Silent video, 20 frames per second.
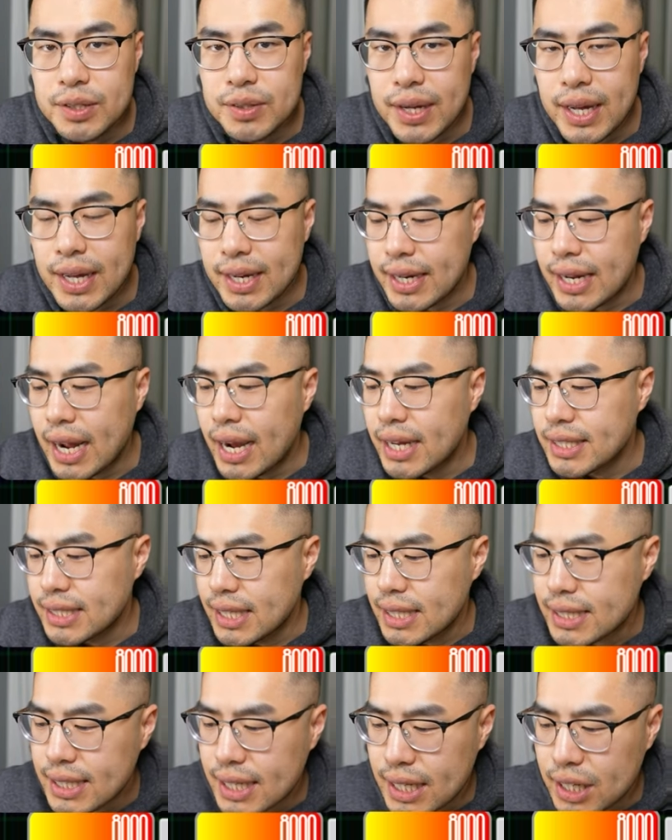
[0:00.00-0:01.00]
again, guys,
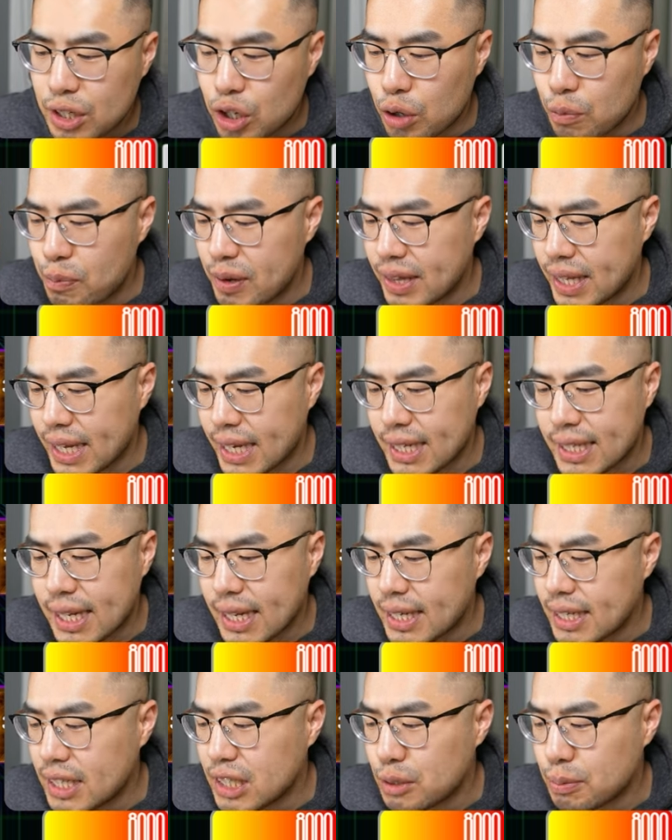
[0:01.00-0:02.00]
let's say you open like a
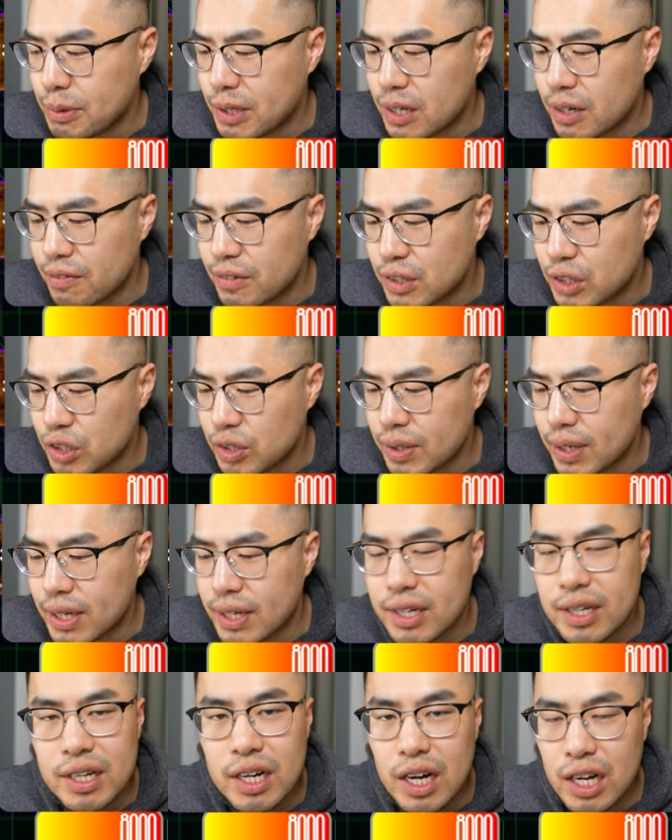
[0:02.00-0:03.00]
Tanyi Spirit Vishuddha and
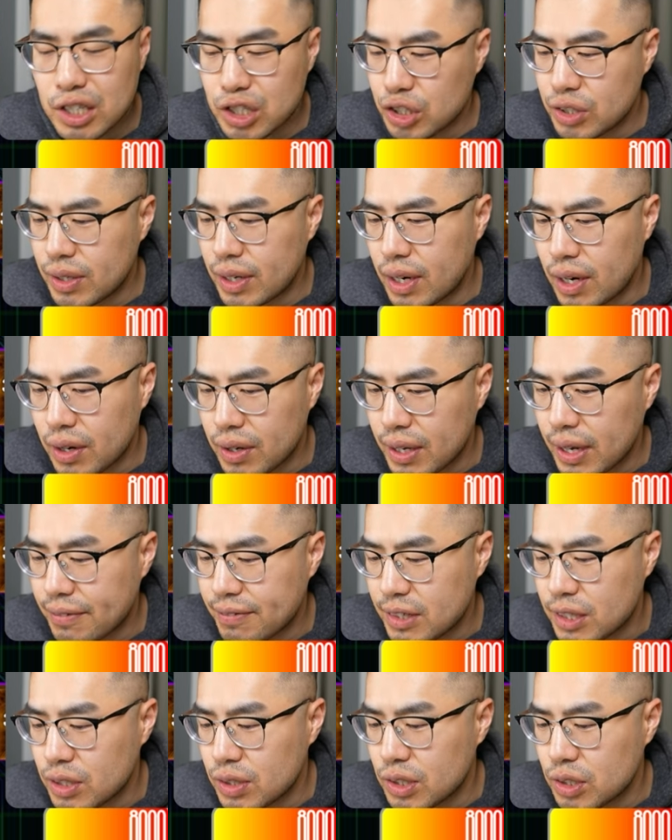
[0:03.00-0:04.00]
an Ashina. All you have
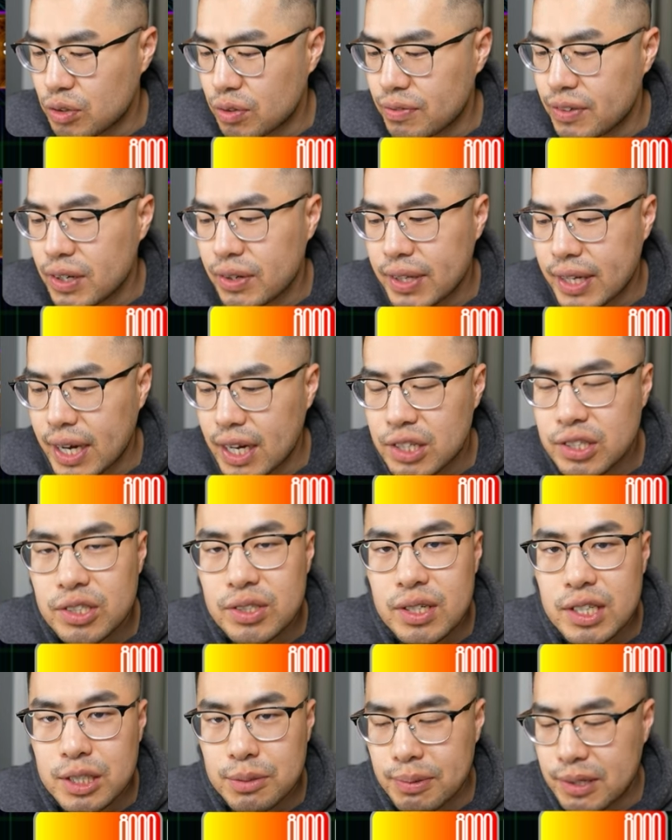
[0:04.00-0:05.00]
to do is reveal the
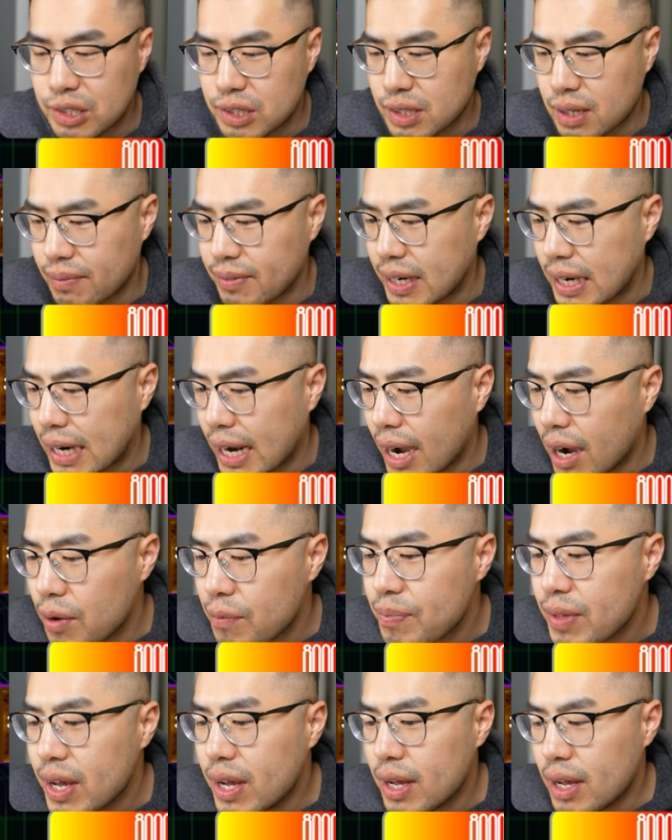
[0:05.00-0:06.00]
Ashina, special summon it out,
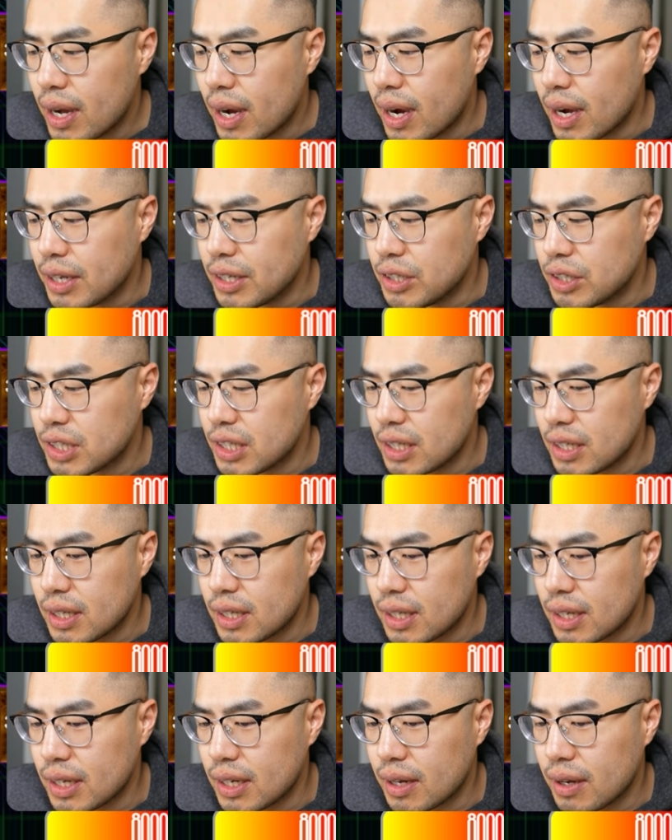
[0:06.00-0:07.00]
use
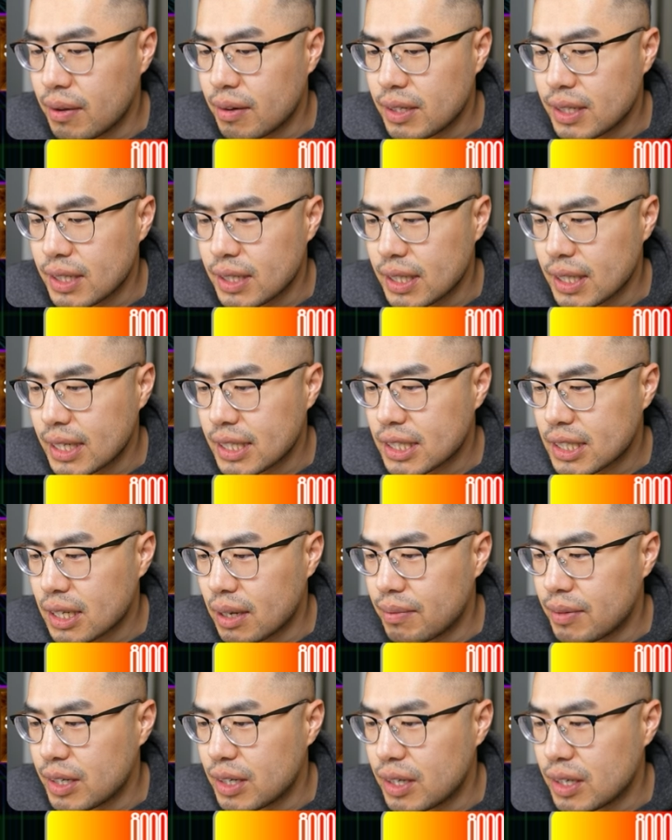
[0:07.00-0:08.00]
the Link
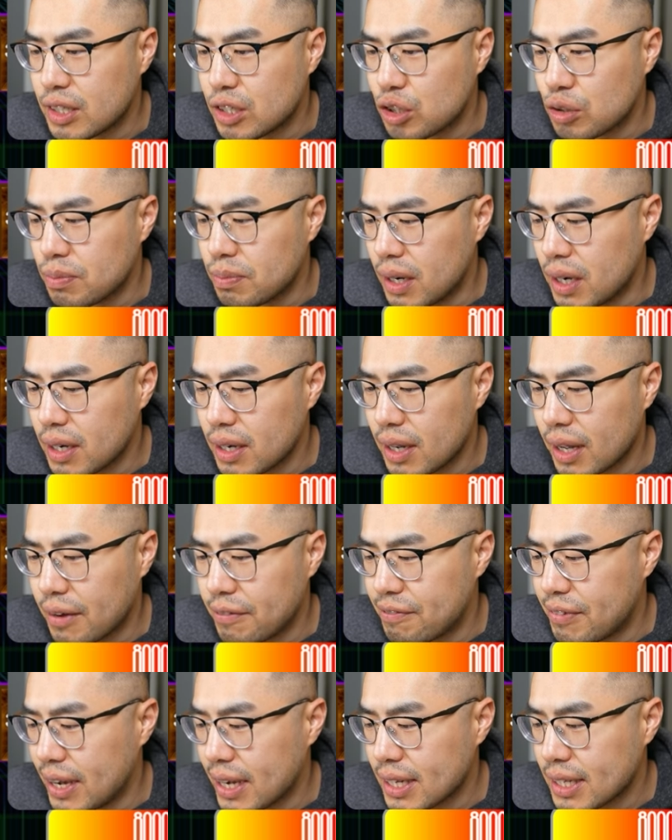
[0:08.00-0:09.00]
Summon into Monk.
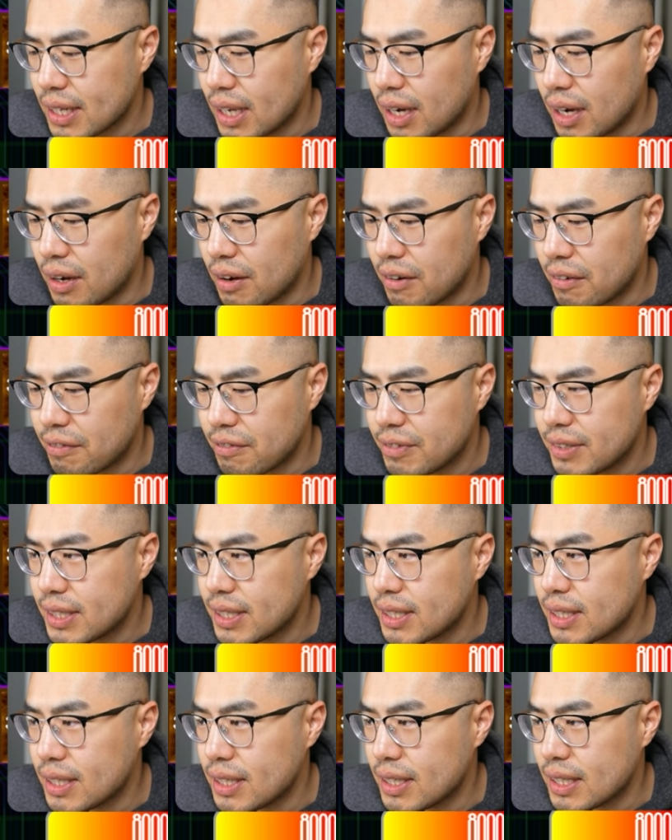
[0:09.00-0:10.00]
Effect of
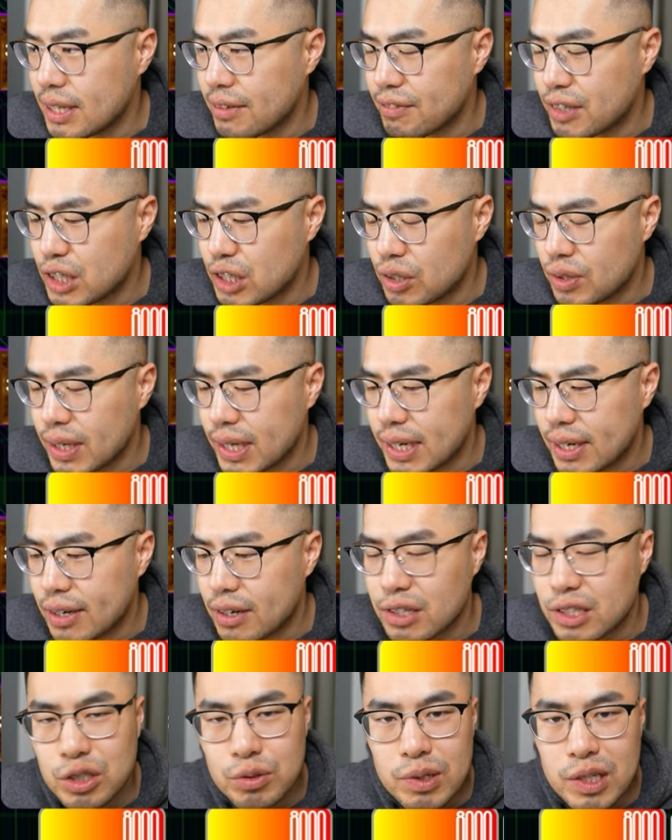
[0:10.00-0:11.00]
the Vishuddha here
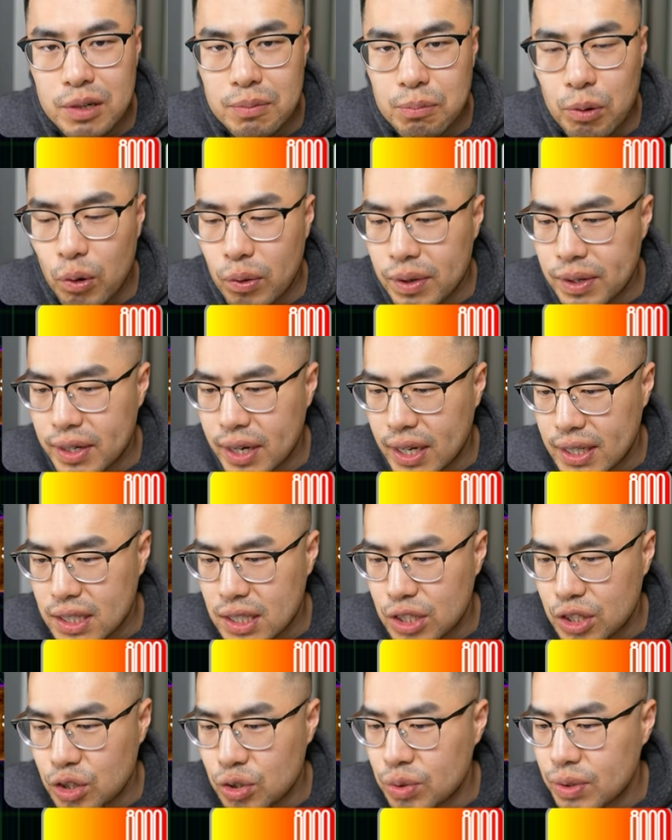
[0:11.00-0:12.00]
is really important, not to do